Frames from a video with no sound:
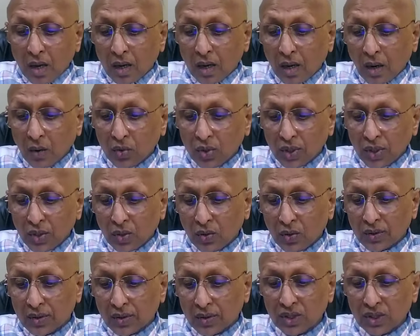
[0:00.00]
Gouty
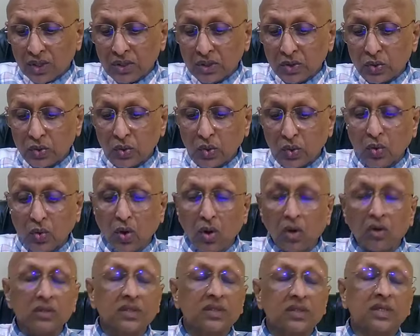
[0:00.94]
concretions,
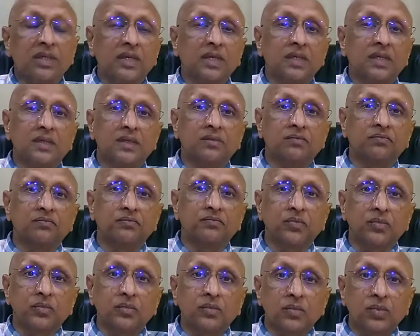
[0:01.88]
nodosities.
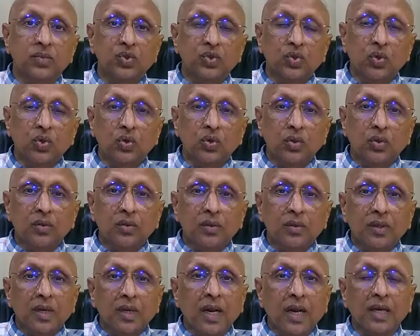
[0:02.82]
So,
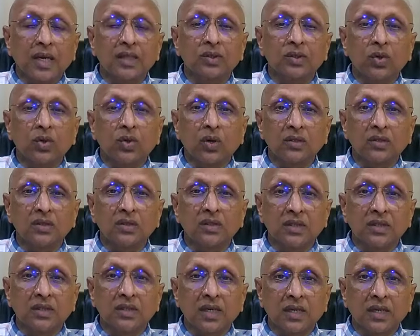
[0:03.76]
that is
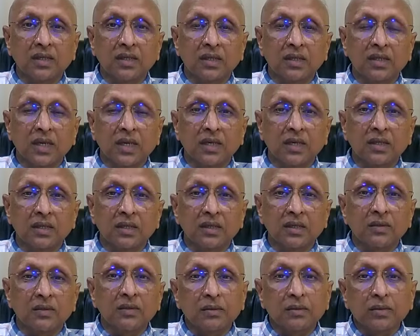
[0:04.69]
nodosities are, these are
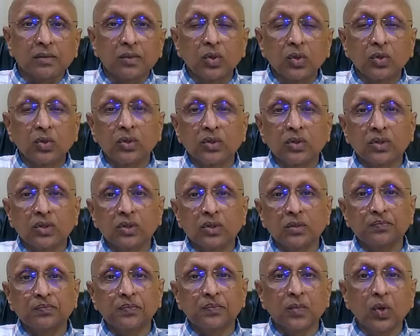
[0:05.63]
the nodes,
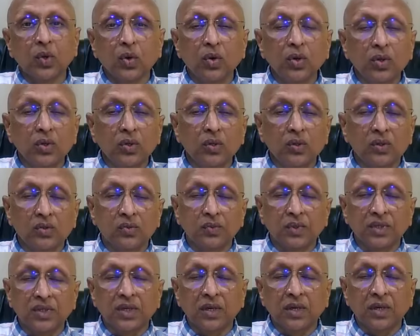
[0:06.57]
nodules
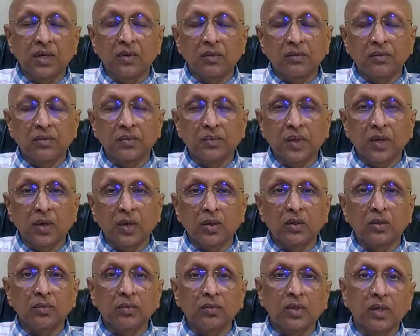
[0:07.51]
which develop
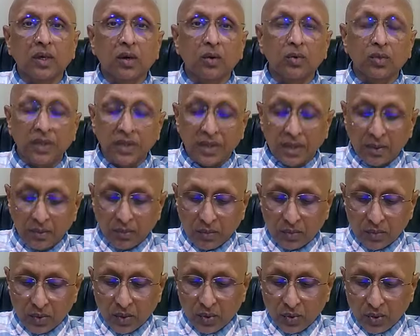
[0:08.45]
because of the gouty
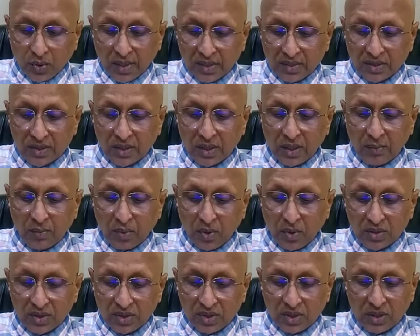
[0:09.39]
uric acid
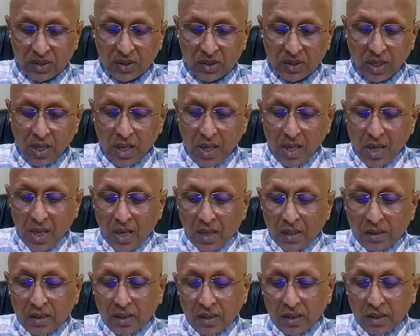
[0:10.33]
deposition.
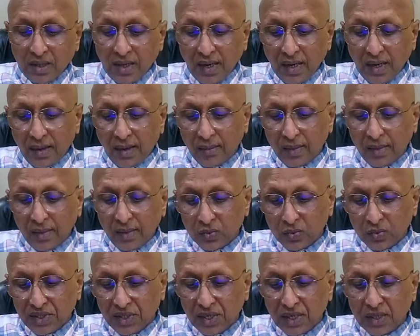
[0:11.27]
The three remedies
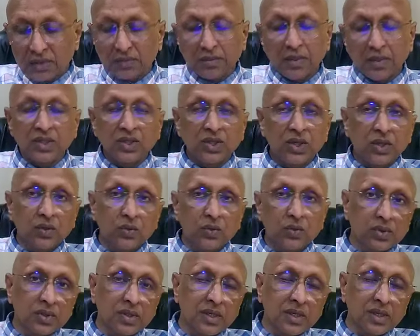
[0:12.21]
which he has mentioned
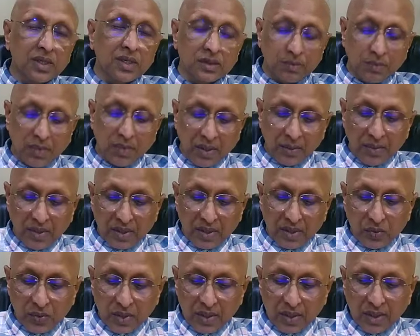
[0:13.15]
over there is
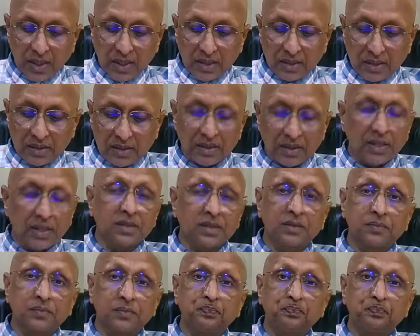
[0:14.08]
Berberis vulgaris.
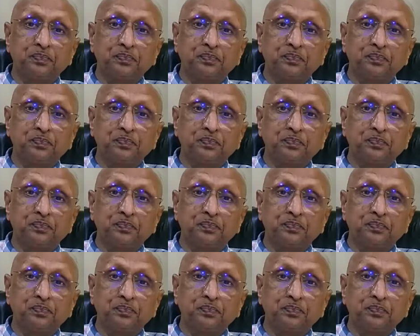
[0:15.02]
Yes,